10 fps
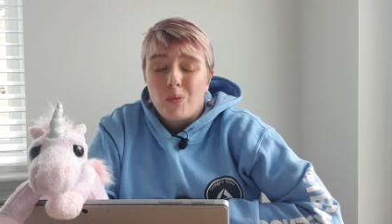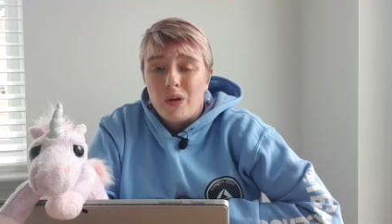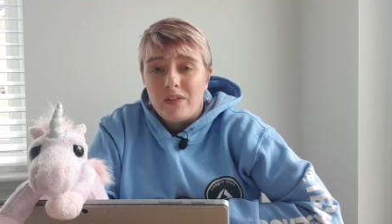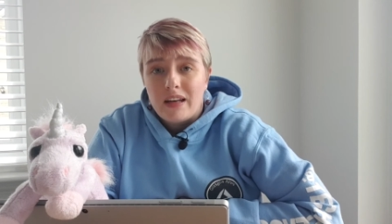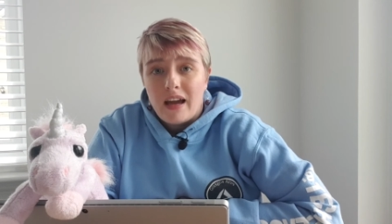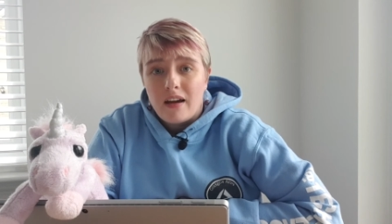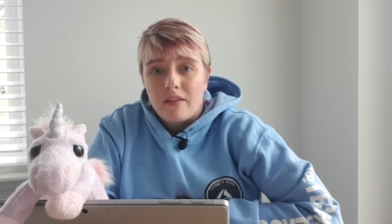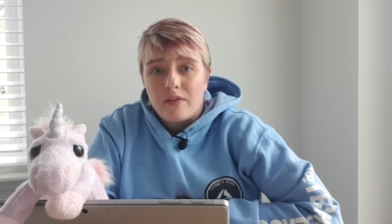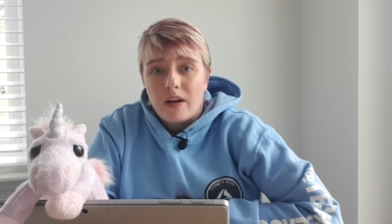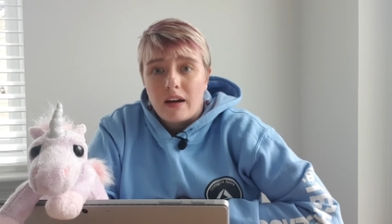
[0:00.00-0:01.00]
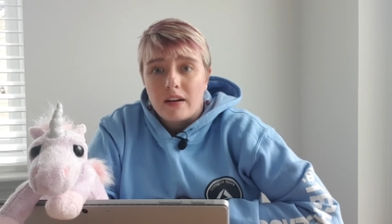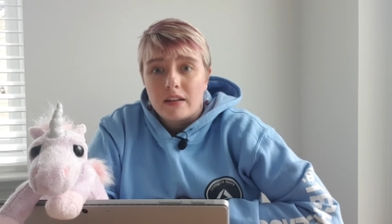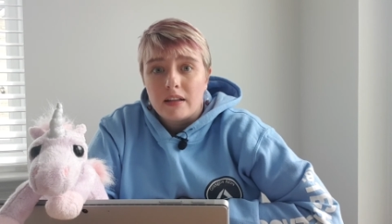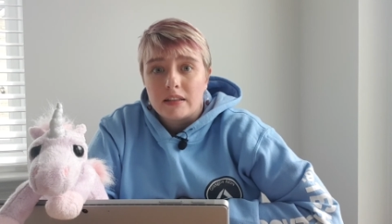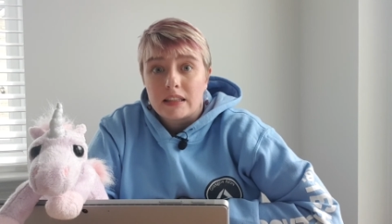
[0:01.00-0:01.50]
We even have
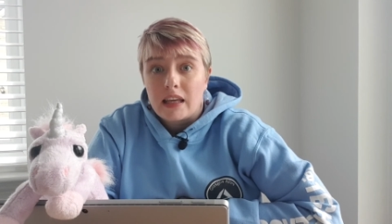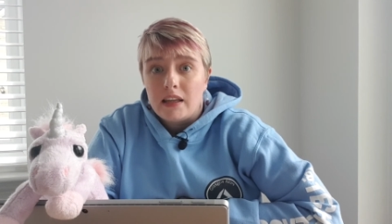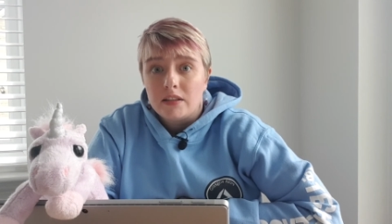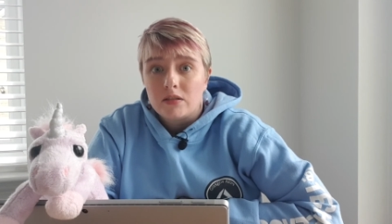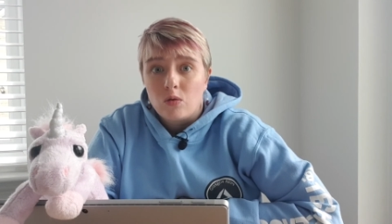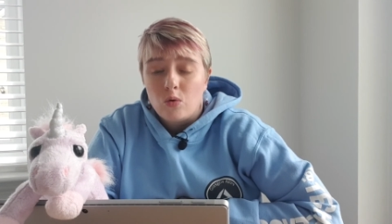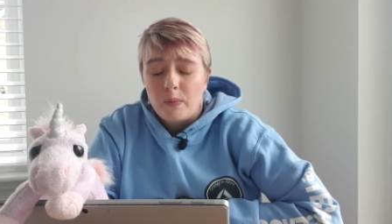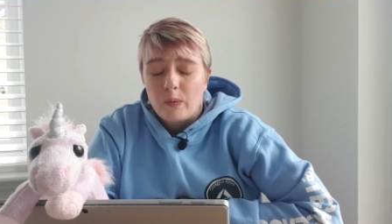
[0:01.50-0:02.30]
a ski slope